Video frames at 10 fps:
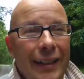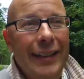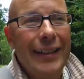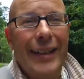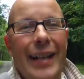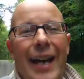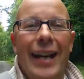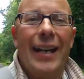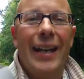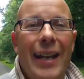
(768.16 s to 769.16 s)
in the
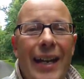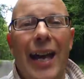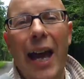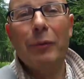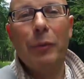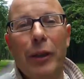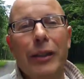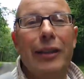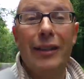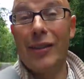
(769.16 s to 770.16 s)

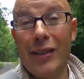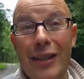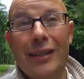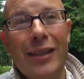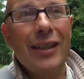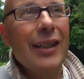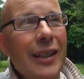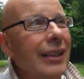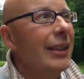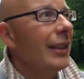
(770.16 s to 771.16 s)
Angmering Estate,
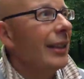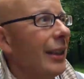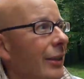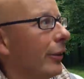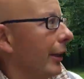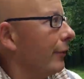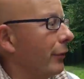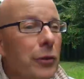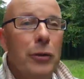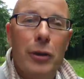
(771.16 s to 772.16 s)
looking
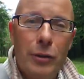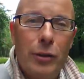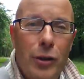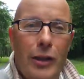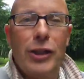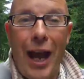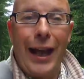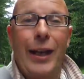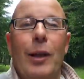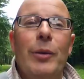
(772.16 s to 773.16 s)
for
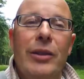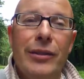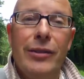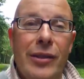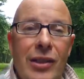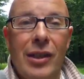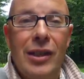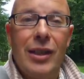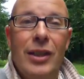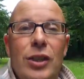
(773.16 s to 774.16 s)
Jack Upperton's
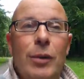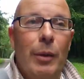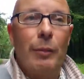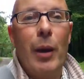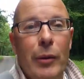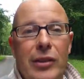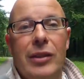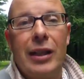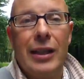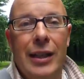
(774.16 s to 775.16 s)
gibbet
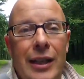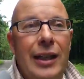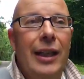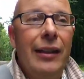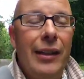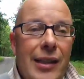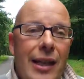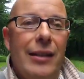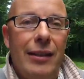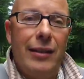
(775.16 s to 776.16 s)
post. They
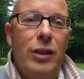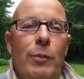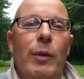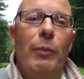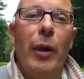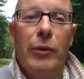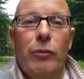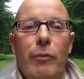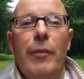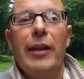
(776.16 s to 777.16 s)
say that the gibbet
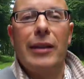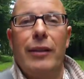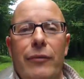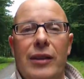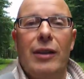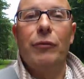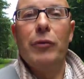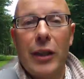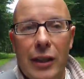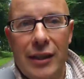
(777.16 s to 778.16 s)
post remained there for
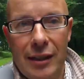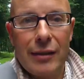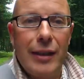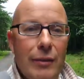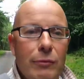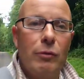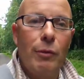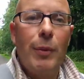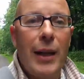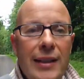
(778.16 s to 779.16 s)
several years and then was
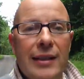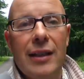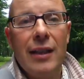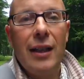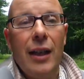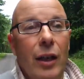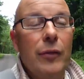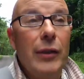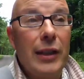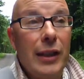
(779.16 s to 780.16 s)
replaced
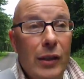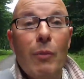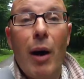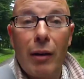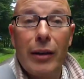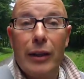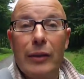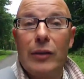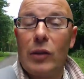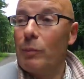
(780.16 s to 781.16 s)
over the years,
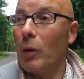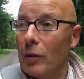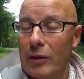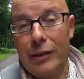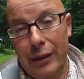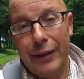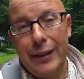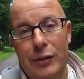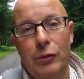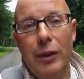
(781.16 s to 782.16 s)
marking the spot. And I
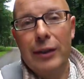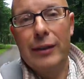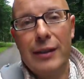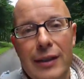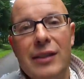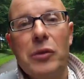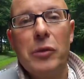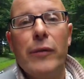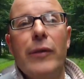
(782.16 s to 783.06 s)
think it's great that these sort of